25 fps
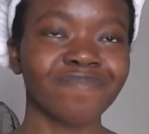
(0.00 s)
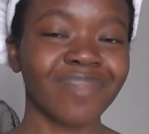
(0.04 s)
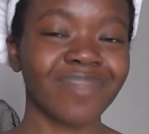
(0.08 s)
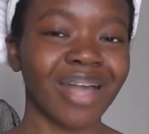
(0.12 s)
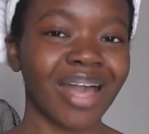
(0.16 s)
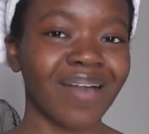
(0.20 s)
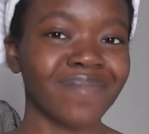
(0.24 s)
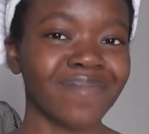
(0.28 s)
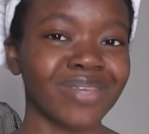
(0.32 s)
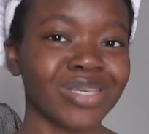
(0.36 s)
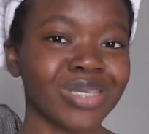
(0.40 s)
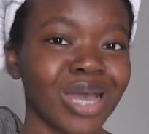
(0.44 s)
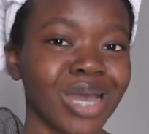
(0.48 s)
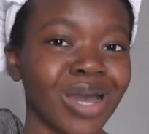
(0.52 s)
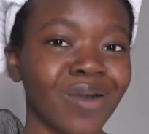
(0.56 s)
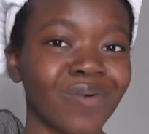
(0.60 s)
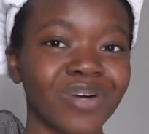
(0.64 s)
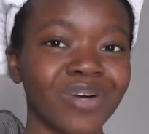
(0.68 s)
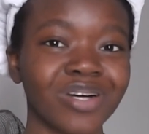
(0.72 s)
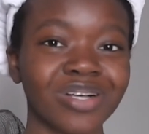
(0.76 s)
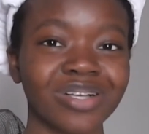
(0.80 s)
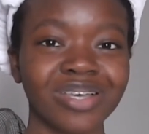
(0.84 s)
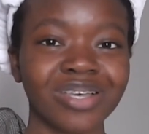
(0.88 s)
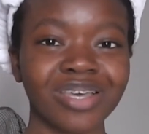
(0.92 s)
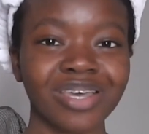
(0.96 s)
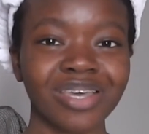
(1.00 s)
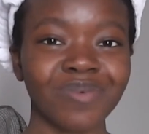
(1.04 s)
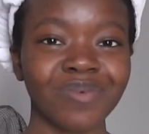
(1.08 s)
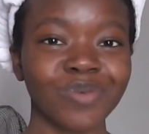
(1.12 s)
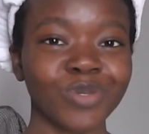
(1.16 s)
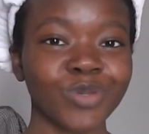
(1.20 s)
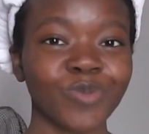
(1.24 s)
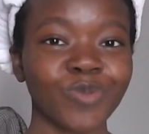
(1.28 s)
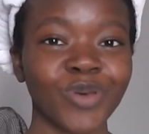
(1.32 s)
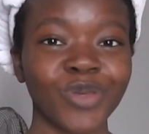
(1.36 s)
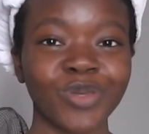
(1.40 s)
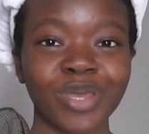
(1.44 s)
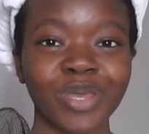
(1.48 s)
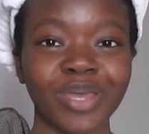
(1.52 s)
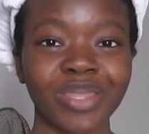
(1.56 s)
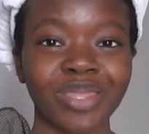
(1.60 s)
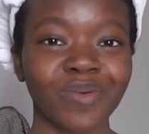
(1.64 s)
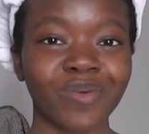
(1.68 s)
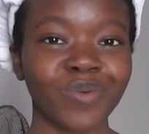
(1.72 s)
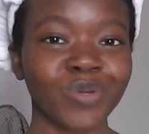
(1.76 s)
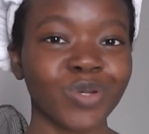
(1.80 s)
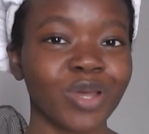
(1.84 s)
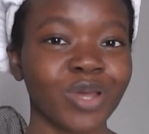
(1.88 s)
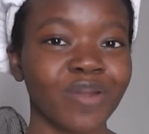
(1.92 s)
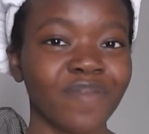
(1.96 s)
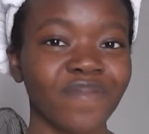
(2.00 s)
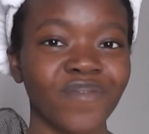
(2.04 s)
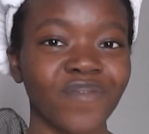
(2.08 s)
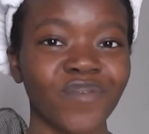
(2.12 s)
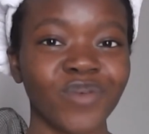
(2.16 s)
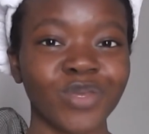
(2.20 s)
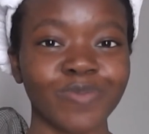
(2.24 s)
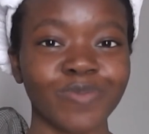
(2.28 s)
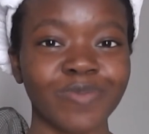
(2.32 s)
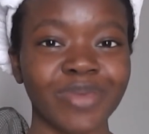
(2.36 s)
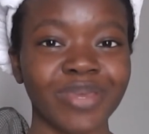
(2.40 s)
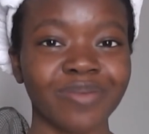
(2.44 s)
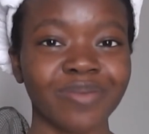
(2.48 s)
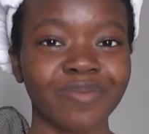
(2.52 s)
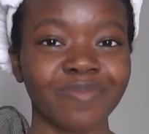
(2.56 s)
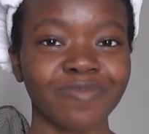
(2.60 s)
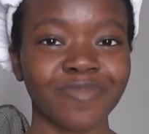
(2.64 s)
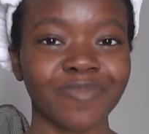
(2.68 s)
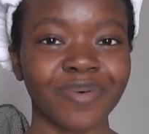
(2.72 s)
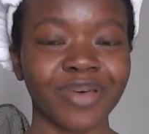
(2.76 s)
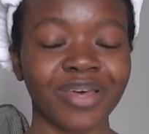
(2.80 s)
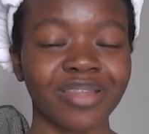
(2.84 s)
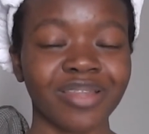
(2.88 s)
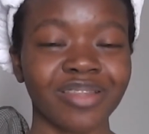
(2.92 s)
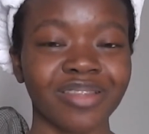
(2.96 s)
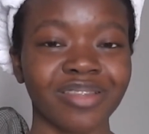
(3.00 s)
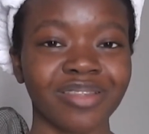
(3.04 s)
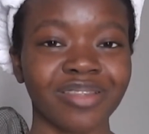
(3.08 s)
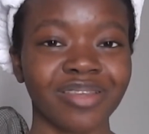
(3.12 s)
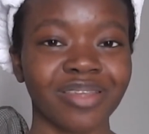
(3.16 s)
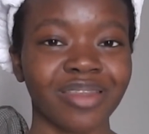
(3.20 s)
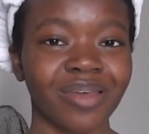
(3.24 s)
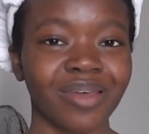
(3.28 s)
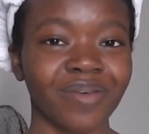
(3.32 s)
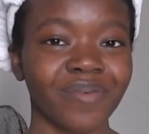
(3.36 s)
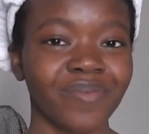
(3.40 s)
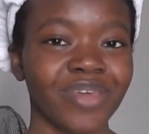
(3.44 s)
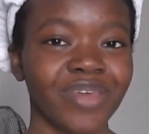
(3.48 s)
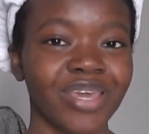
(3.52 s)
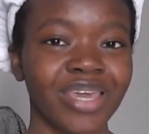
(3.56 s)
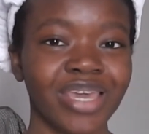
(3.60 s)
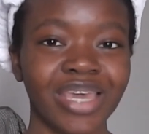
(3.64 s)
have a shower. It was almost like they were trying to force me, but you know,